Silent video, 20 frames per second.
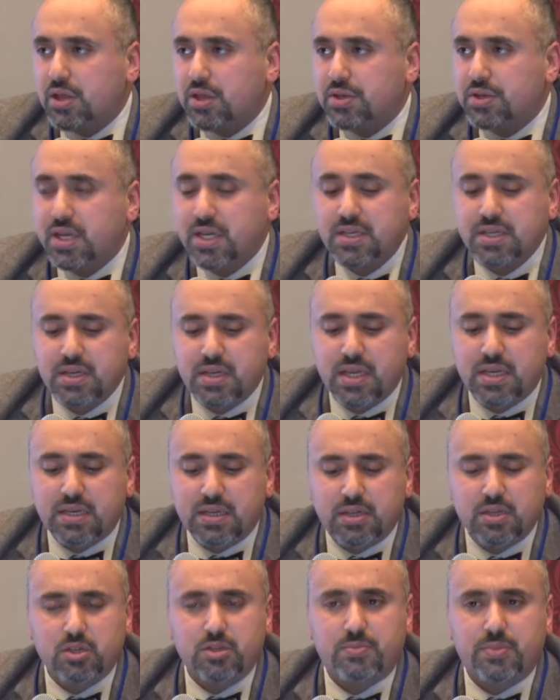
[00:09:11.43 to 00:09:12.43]
Dignity and
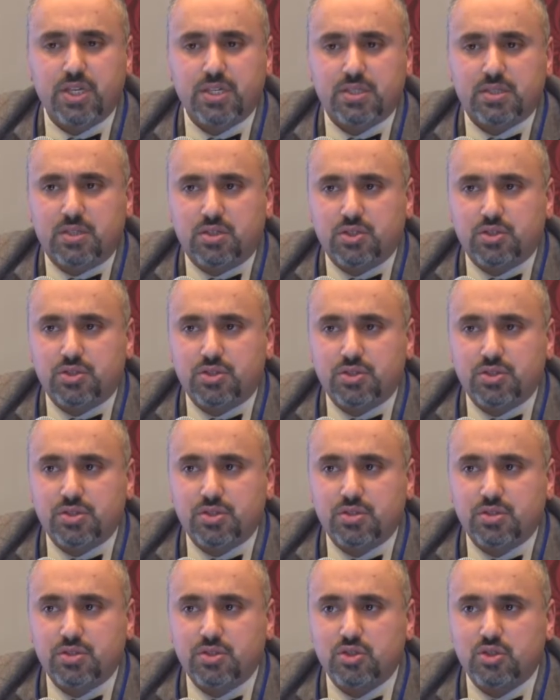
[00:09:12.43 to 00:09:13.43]
guilt-based cultures.
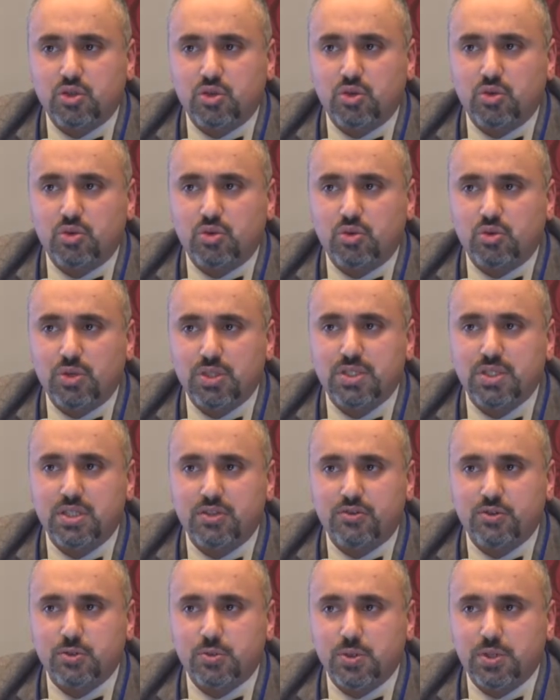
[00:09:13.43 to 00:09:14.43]
So what's the
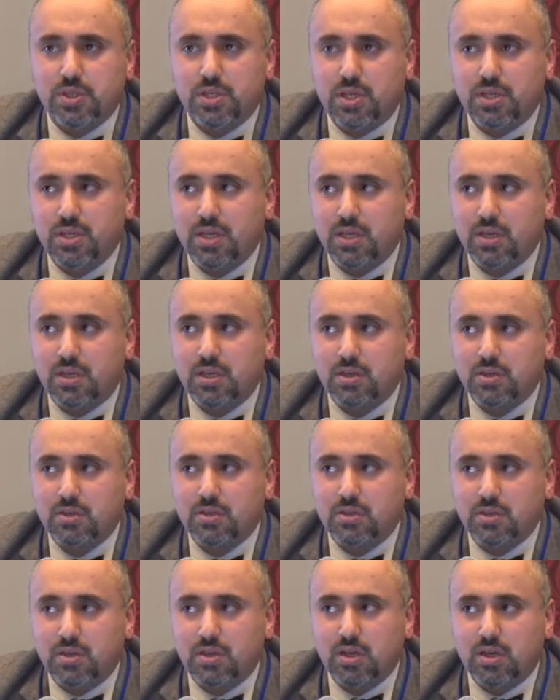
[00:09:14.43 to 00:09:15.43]
difference between dignity and
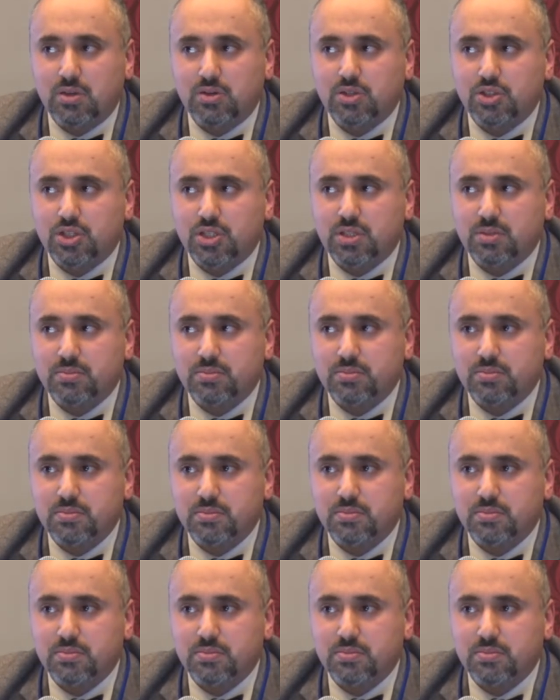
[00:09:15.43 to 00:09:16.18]
guilt and honor and shame?